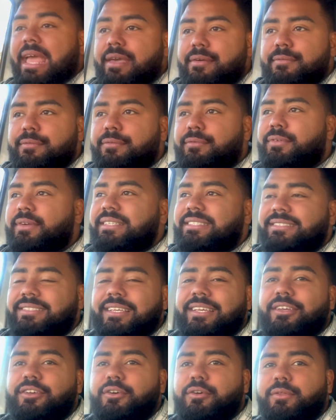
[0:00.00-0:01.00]
every
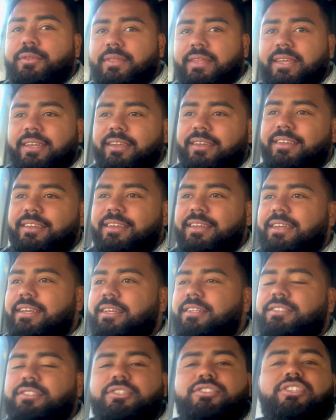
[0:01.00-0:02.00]
single thing
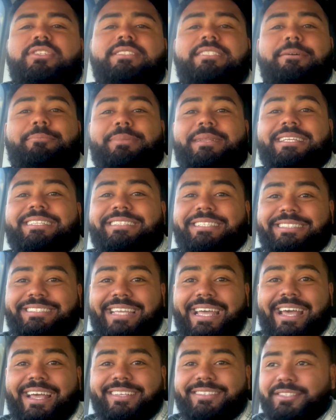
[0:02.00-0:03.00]
to just complete the
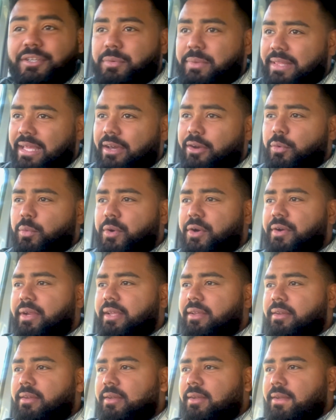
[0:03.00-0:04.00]
task without a
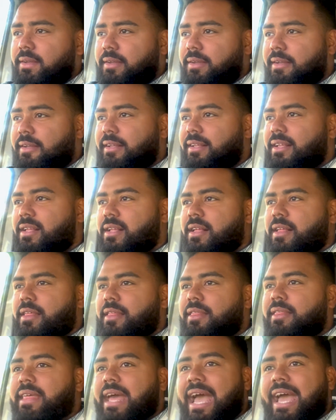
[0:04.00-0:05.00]
worry.
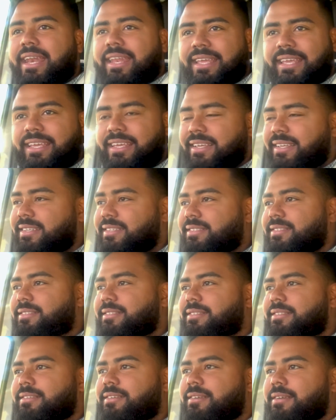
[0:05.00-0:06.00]
That
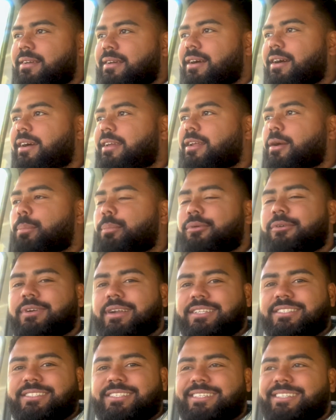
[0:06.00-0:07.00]
is an
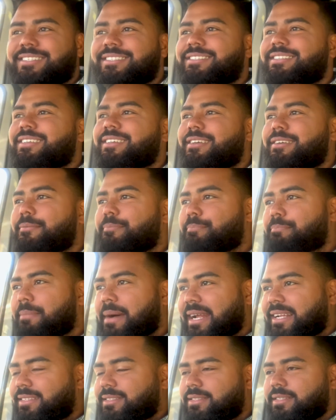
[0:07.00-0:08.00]
apprentice
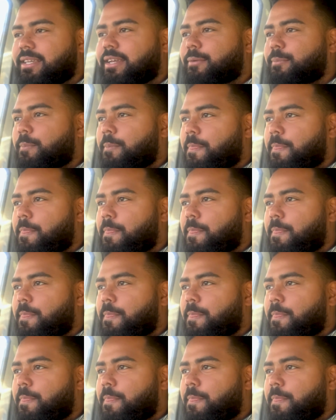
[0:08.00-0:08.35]
mindset.